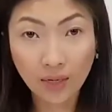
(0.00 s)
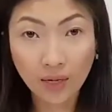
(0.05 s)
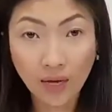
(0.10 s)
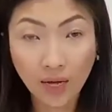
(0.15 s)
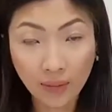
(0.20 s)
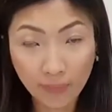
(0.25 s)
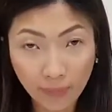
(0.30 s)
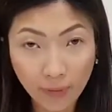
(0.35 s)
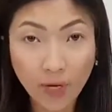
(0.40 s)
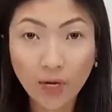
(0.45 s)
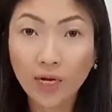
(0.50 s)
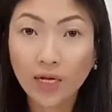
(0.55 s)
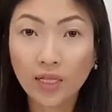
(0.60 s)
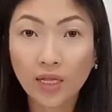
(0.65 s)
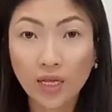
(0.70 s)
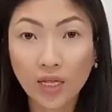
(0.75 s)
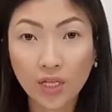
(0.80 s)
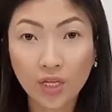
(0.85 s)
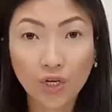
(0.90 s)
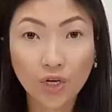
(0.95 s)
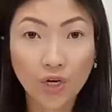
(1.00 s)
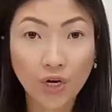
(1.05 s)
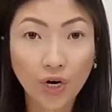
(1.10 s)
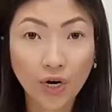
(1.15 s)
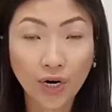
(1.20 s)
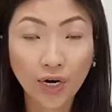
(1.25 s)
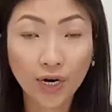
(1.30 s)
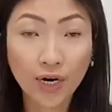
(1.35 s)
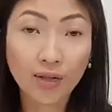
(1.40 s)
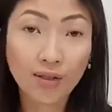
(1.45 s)
and plug it in
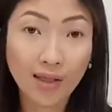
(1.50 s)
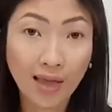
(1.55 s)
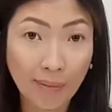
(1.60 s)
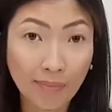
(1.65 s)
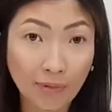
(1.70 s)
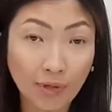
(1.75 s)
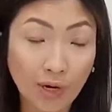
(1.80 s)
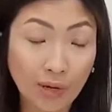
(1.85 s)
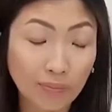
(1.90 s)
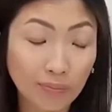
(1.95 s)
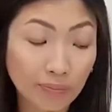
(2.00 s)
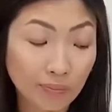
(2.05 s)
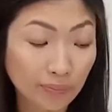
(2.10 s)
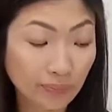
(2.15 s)
your laptop.